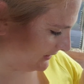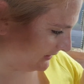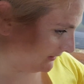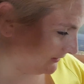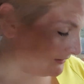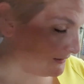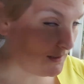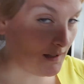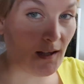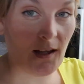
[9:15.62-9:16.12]
it?
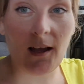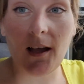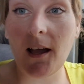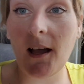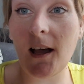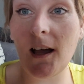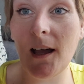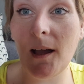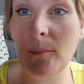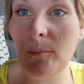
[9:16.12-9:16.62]

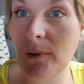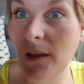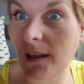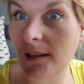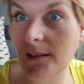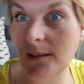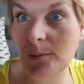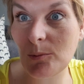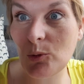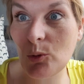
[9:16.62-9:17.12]
I
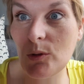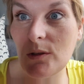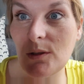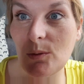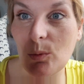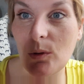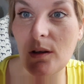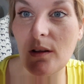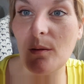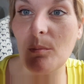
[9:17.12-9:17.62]
ended up talking to
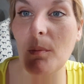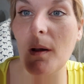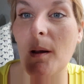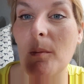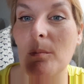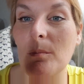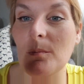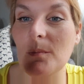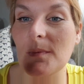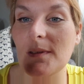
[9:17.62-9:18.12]
one of the
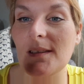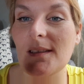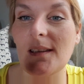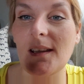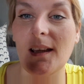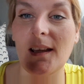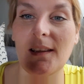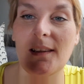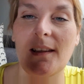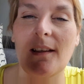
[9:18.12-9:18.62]
mums
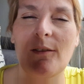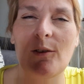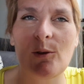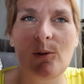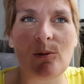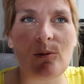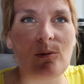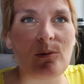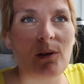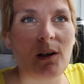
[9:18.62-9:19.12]
and they're
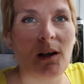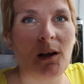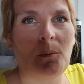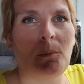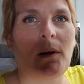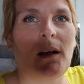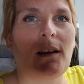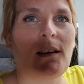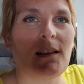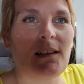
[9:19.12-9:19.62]
all
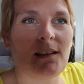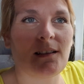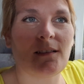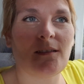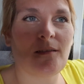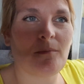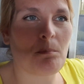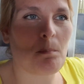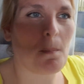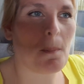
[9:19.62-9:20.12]
apparently...
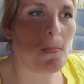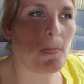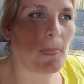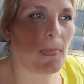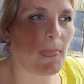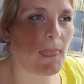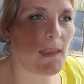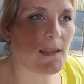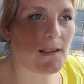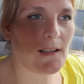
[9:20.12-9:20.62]

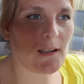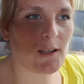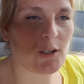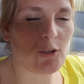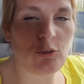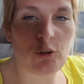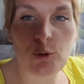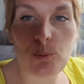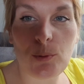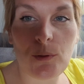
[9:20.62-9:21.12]
There's like a
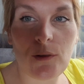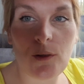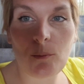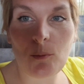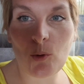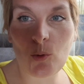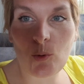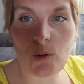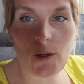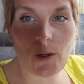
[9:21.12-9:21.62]
group of them
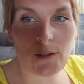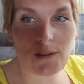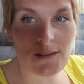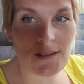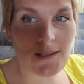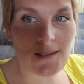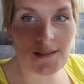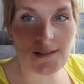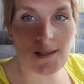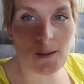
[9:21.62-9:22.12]
all going to
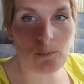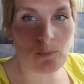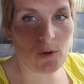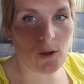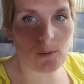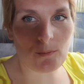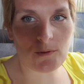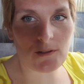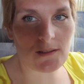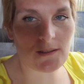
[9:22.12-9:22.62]
the same
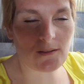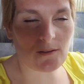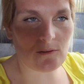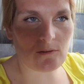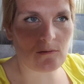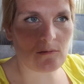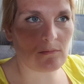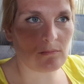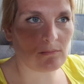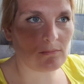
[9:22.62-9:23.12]
primary
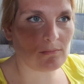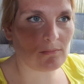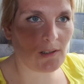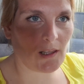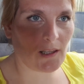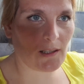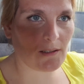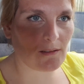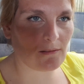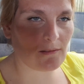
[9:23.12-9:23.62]
school,
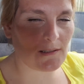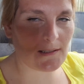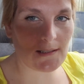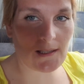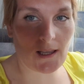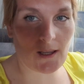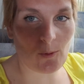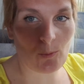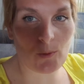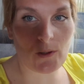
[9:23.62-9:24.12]
like the
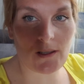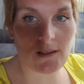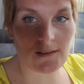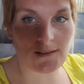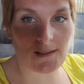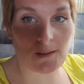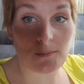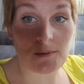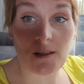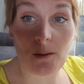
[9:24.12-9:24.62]
second week of
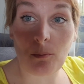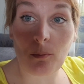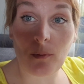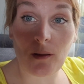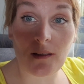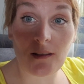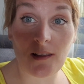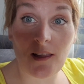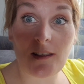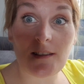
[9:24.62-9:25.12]

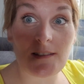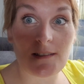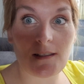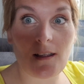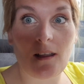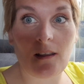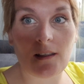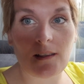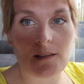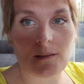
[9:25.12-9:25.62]
September, like
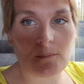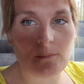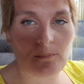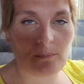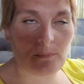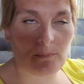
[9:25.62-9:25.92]
starting,